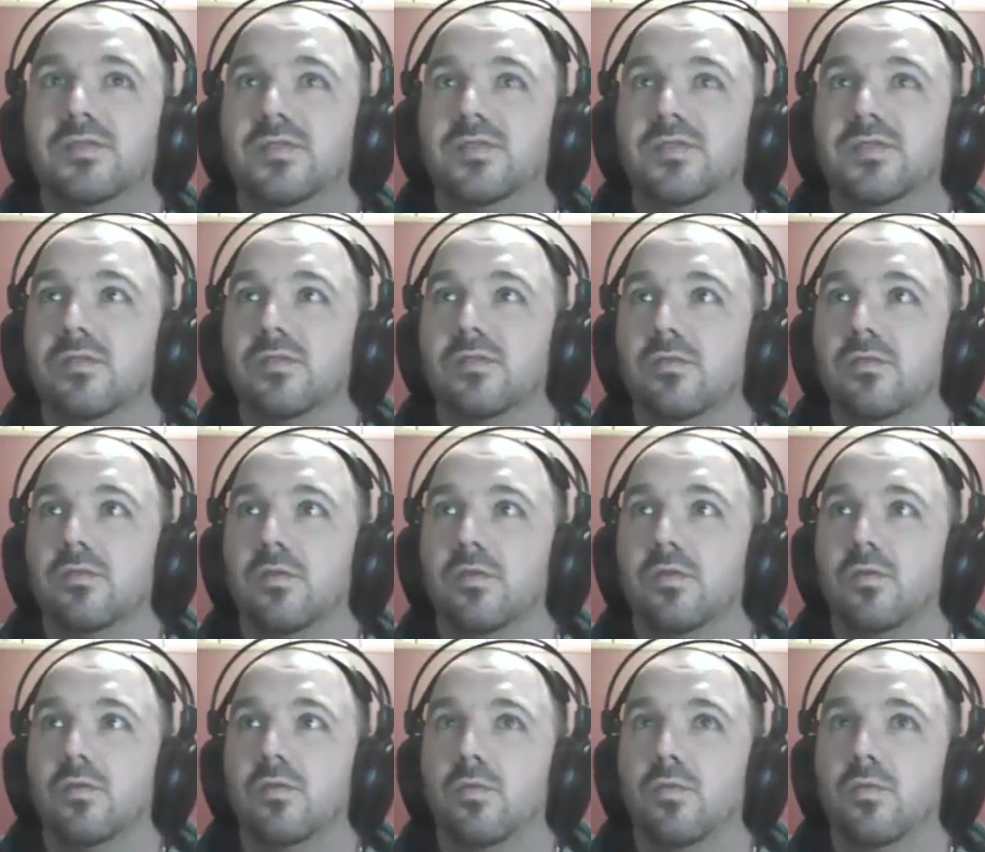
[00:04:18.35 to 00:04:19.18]

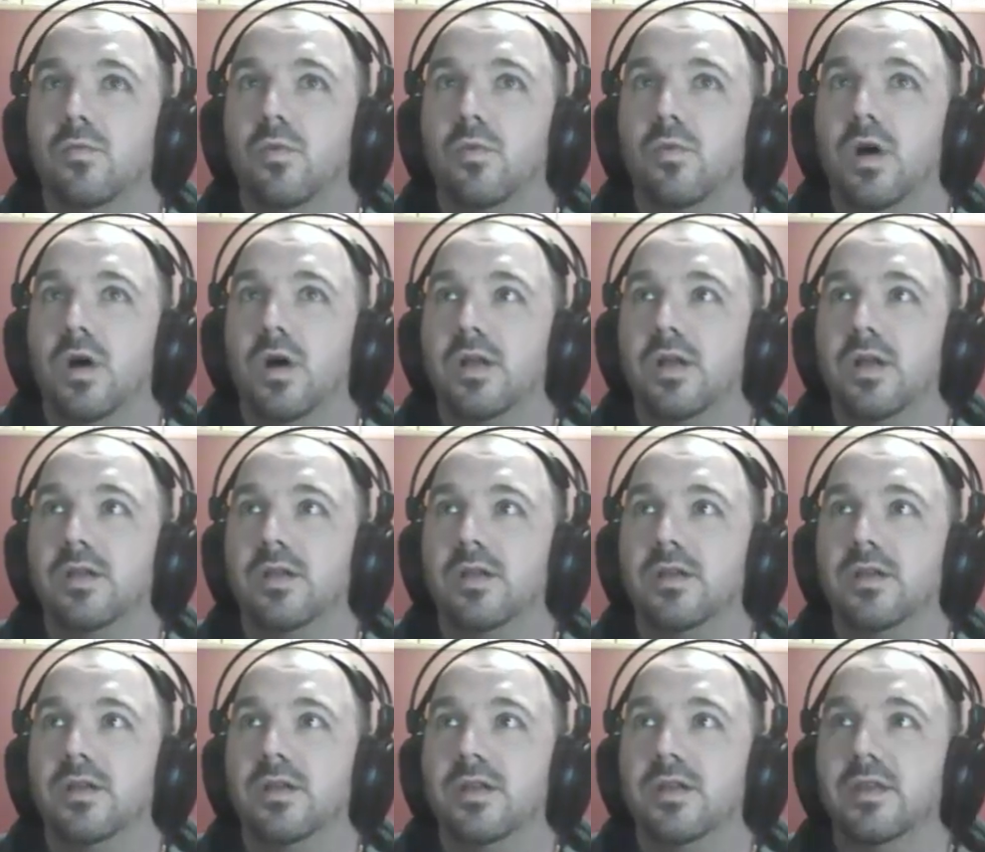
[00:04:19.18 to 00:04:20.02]
0,
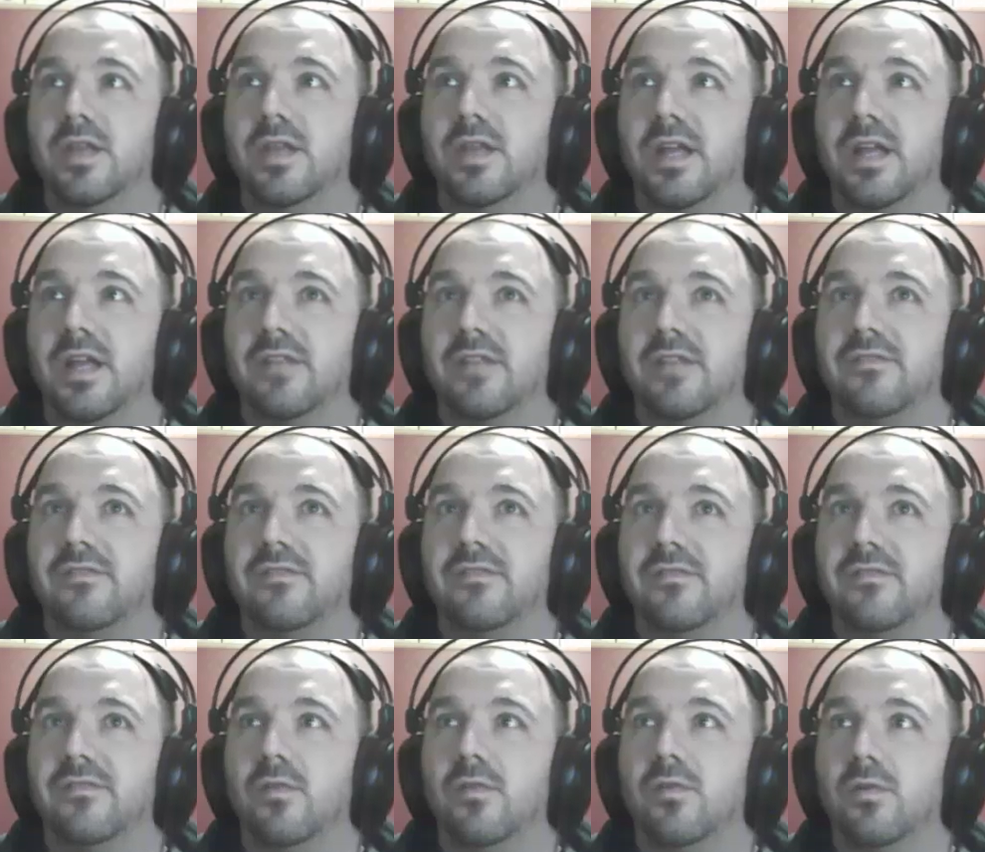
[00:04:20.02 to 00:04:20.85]
1,
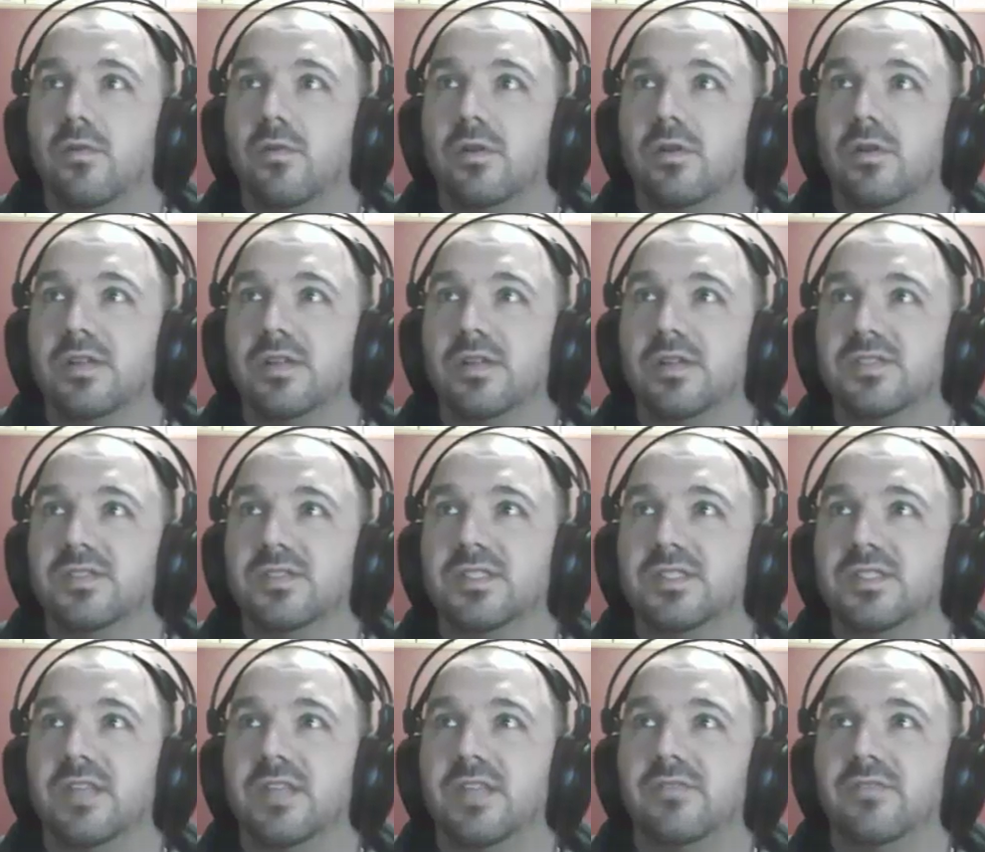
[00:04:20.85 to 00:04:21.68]
negative 4, and
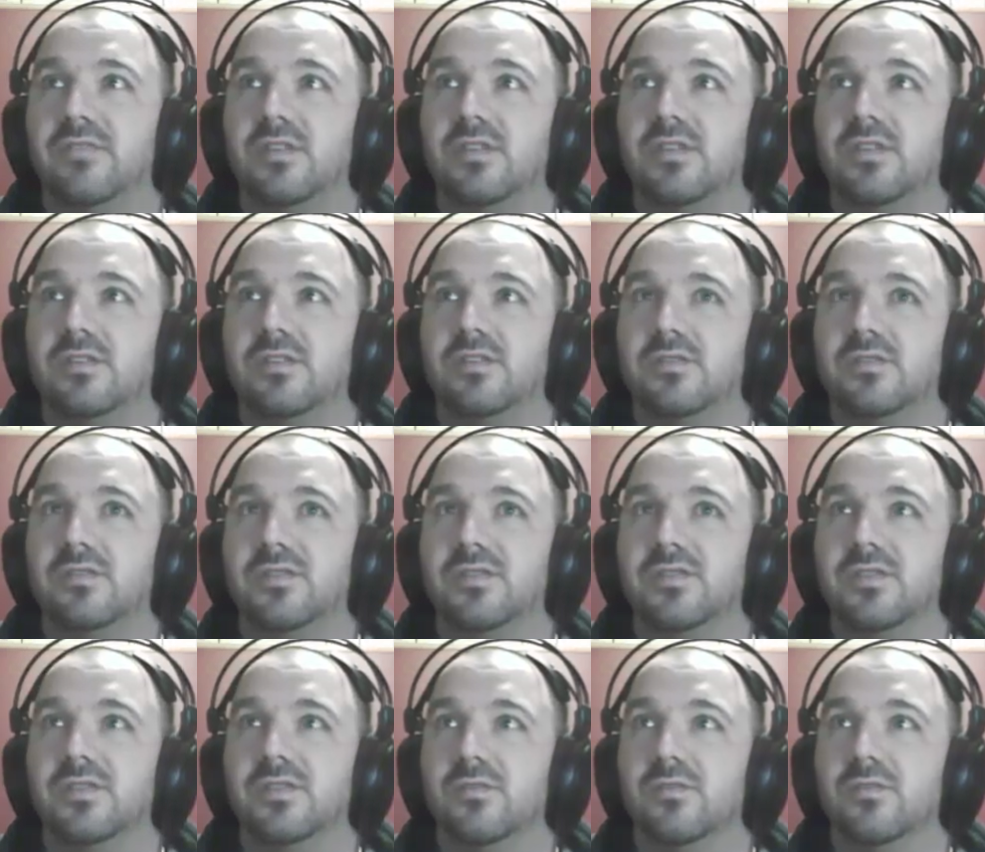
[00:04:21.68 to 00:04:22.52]
7,
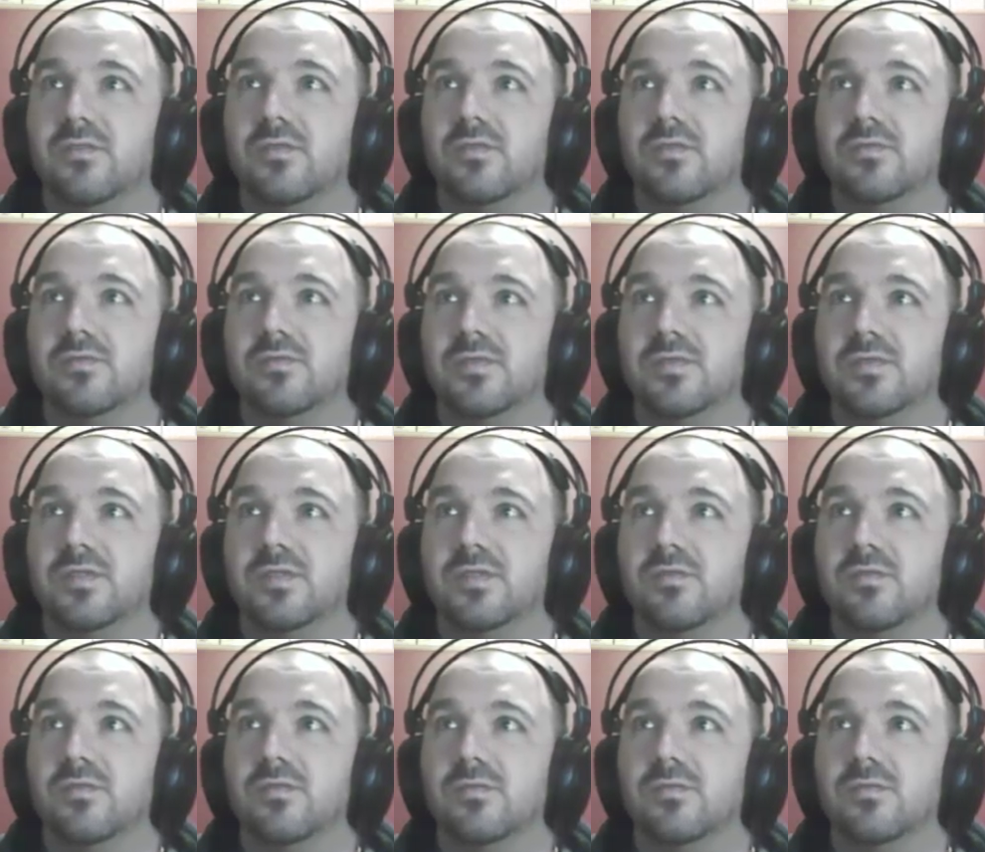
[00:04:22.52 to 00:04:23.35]
0,
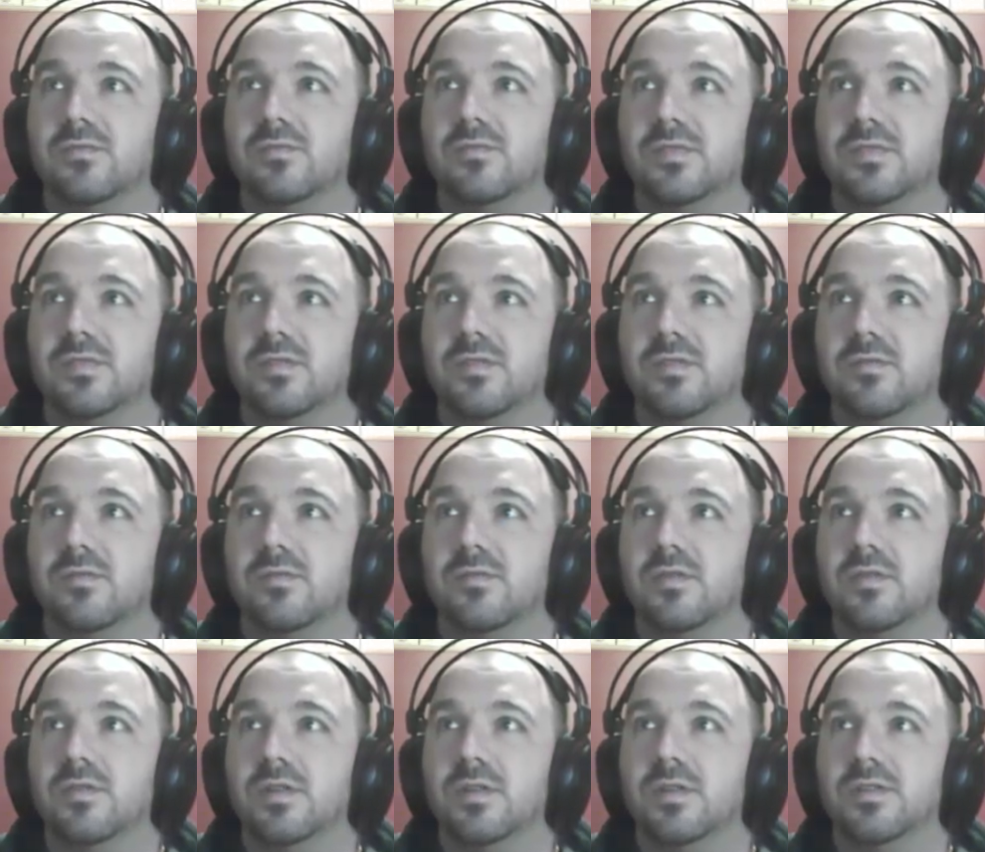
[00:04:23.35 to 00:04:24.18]
0,
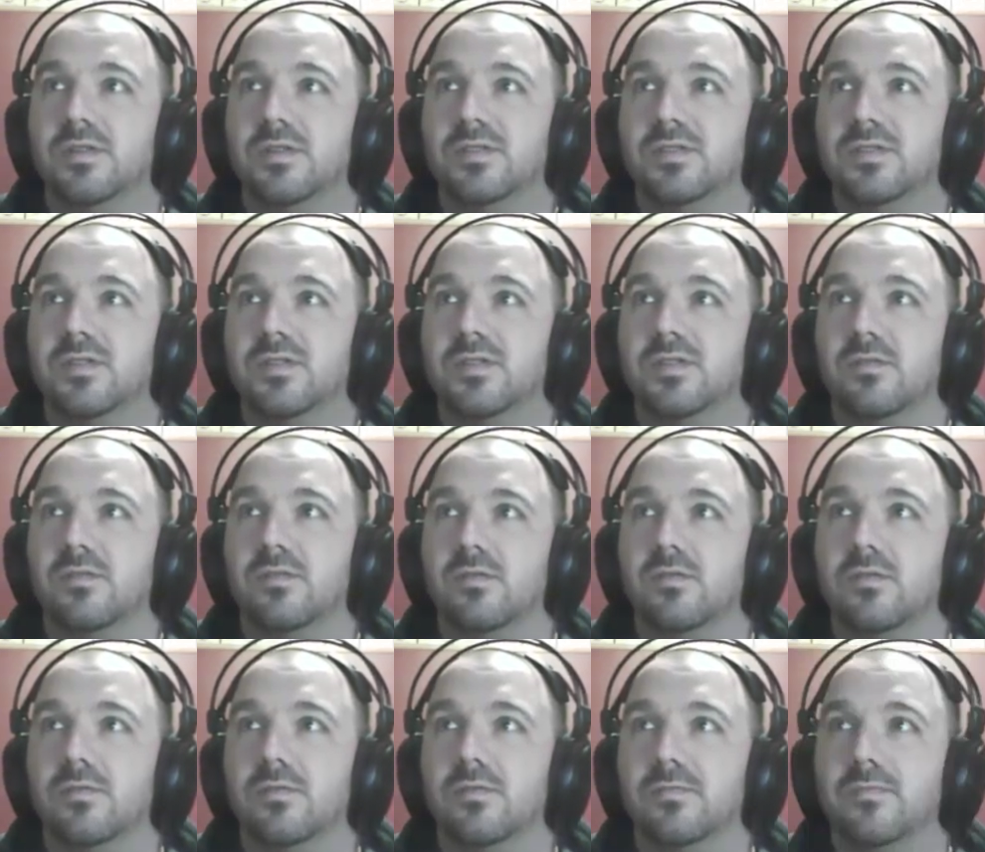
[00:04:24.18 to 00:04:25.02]
0,
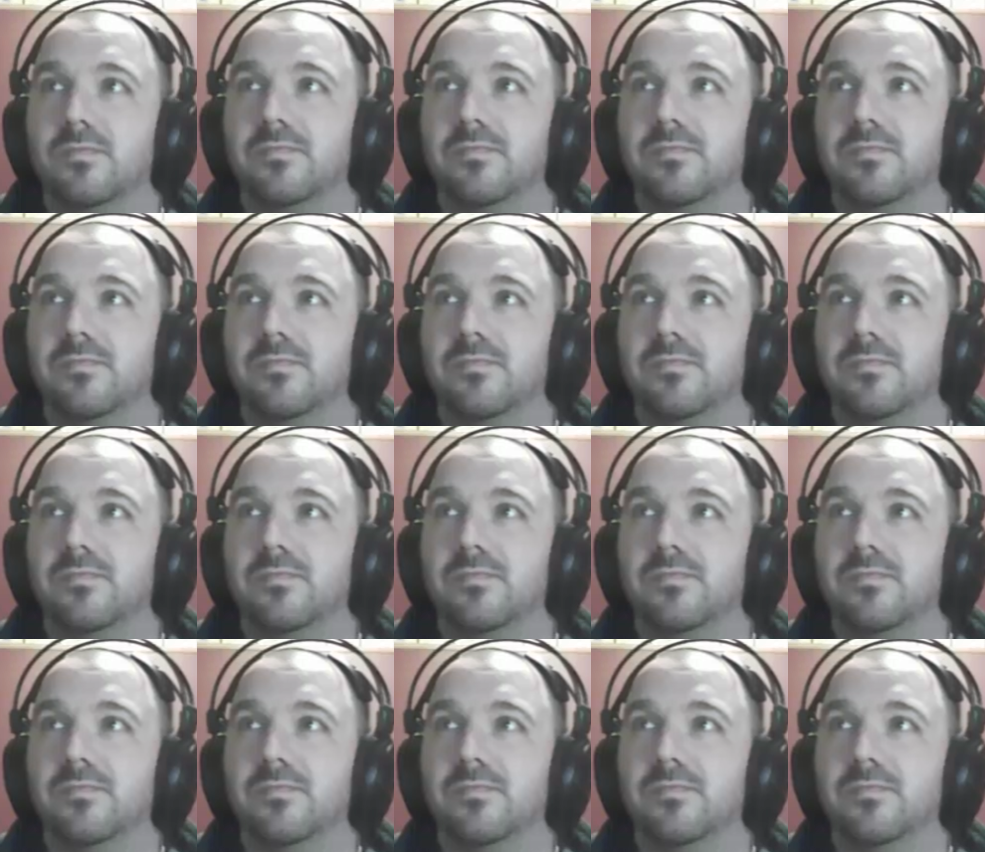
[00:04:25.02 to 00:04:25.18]
0.